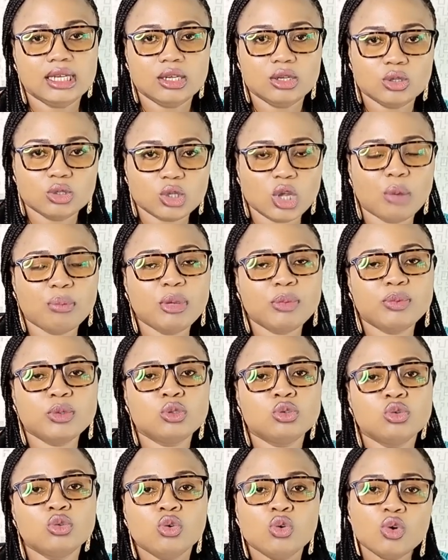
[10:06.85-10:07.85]
Some people
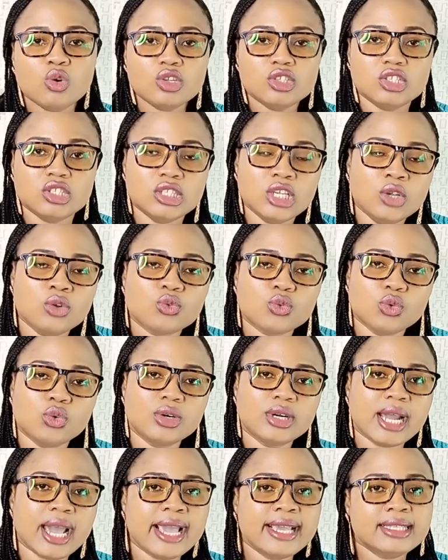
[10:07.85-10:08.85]
do
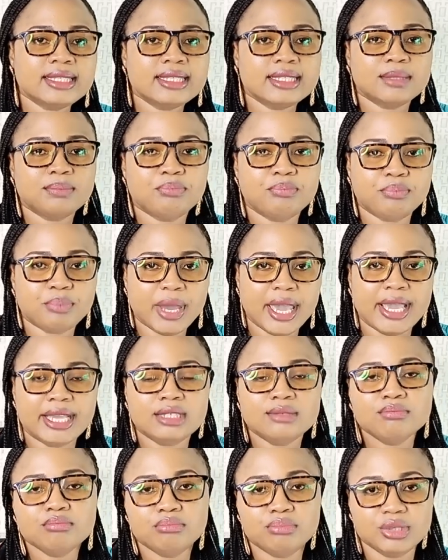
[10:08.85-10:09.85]
synchronized
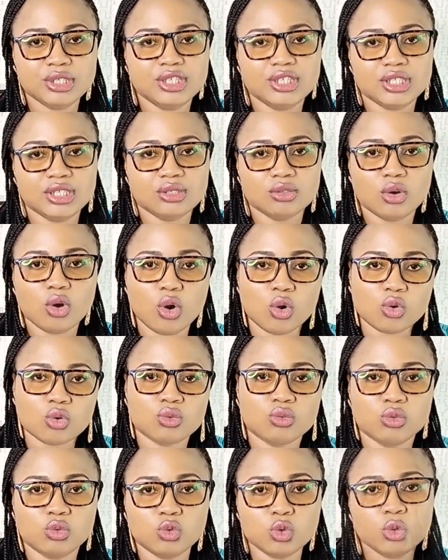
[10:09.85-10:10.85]
pen breeding or
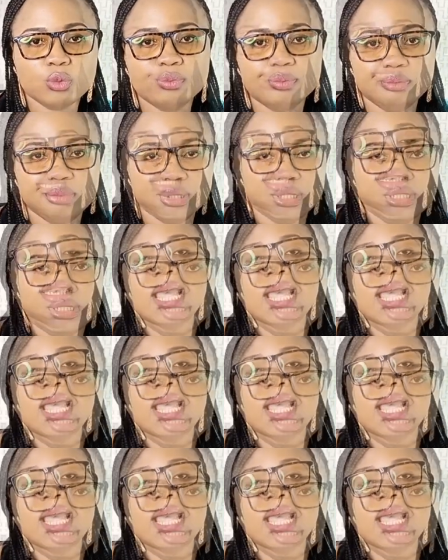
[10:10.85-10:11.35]
group breeding.